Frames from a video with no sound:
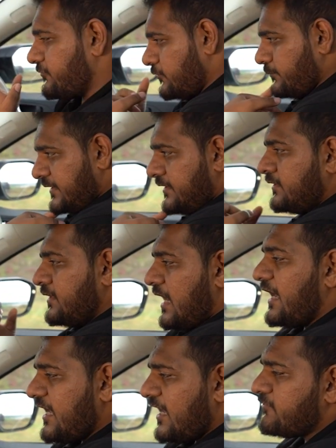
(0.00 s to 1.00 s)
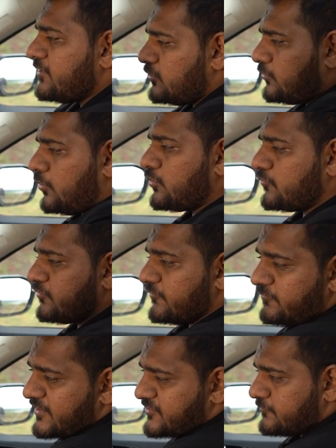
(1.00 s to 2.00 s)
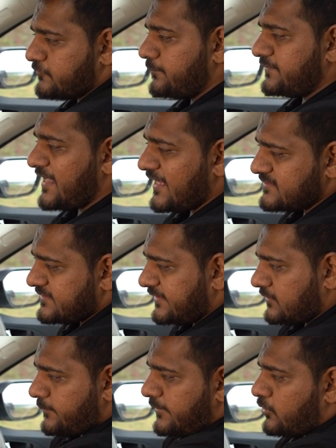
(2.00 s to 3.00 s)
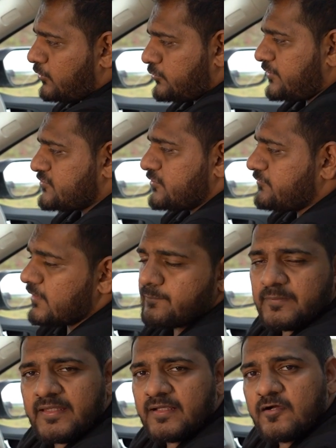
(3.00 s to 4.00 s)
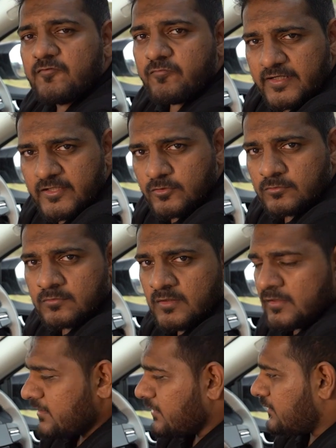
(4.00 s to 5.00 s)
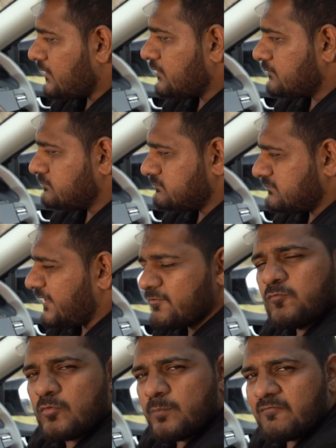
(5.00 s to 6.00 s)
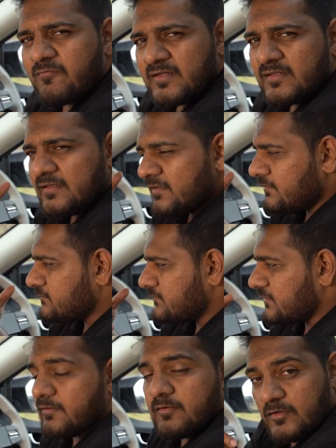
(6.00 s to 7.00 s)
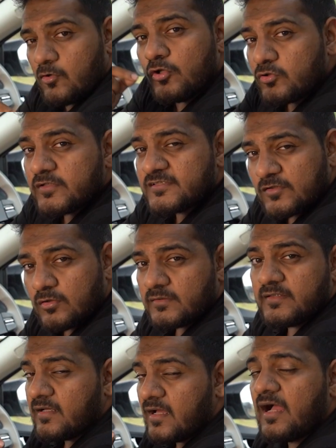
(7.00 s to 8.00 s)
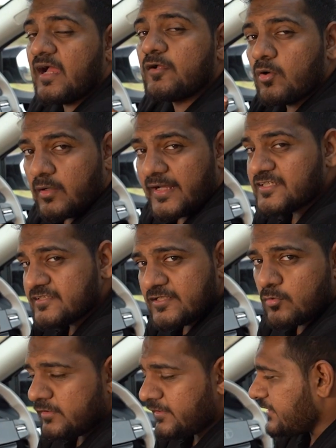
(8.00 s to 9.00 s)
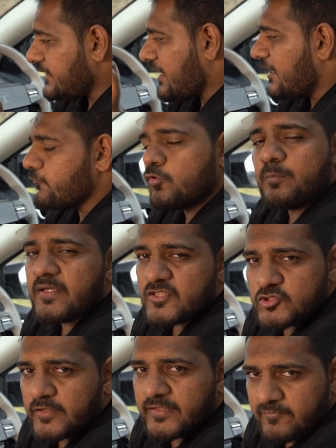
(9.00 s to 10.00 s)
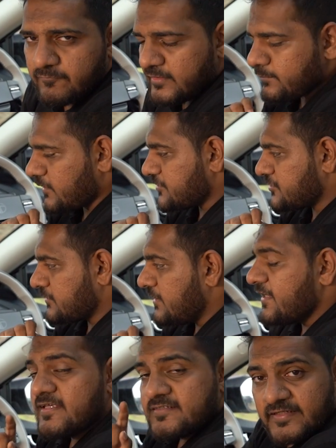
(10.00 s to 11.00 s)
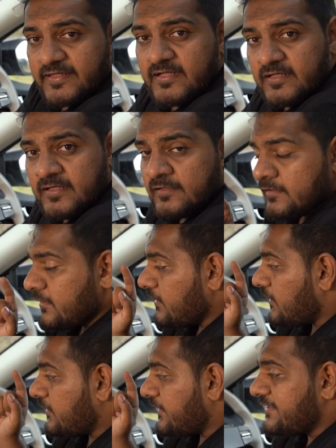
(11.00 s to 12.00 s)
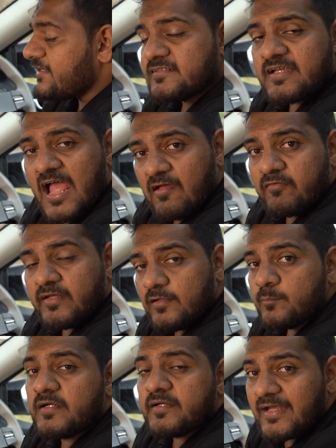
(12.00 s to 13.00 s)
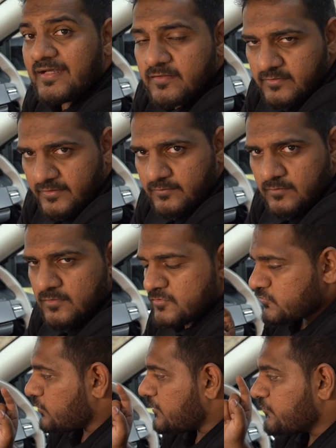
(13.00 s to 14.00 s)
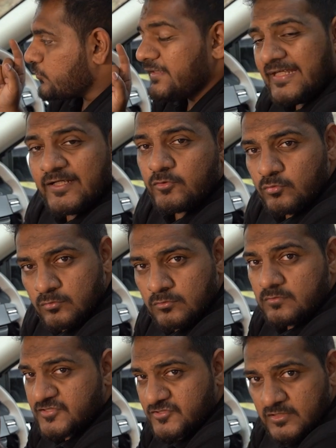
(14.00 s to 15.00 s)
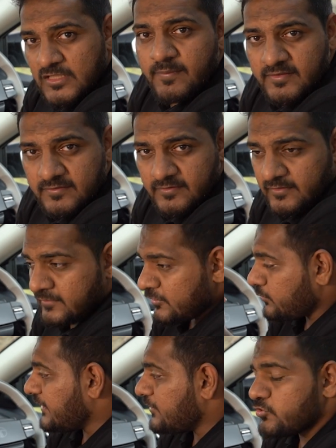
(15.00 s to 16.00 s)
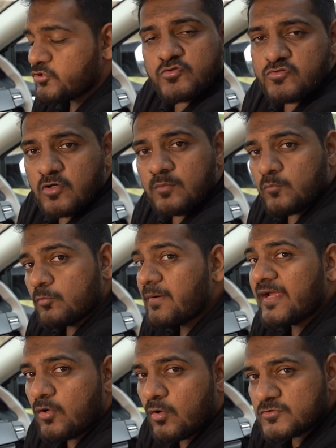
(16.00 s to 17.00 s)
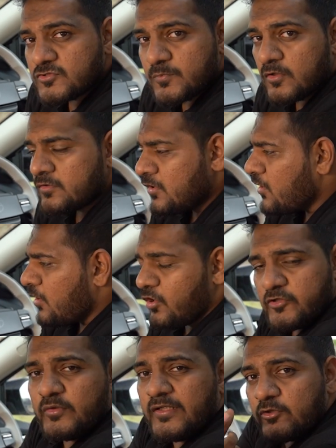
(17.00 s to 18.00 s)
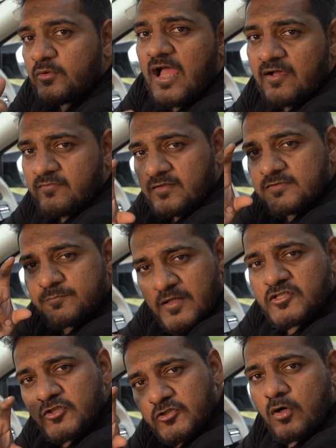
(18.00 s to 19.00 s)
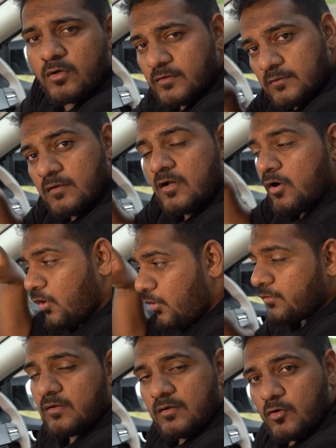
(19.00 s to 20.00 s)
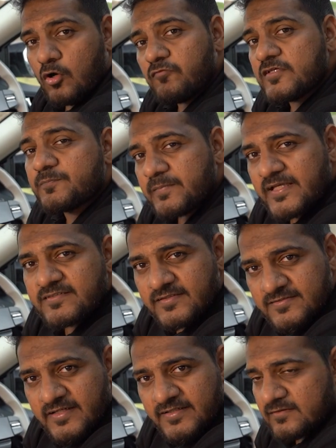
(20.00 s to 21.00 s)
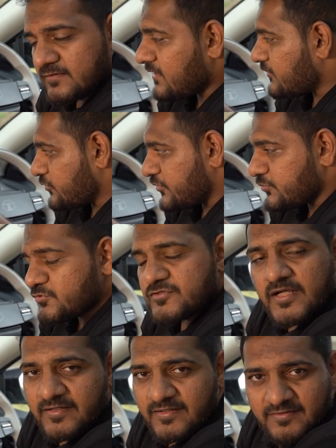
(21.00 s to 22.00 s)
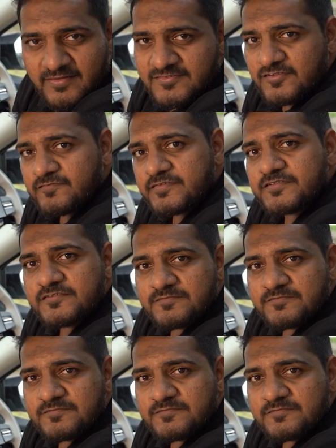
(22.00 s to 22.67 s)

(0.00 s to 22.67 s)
For me, I have a lot of reflection from that side coming onto it. So if I'm playing a video, uh, it won't be very although it's on, in a high HD quality, I won't be enjoying it very much. Secondly, uh, it doesn't have an inbuilt internet. So if you need to stream anything, you need to use your mobile hotspot or you need to have a special dongle or uh, always placed inside the car to use that internet service.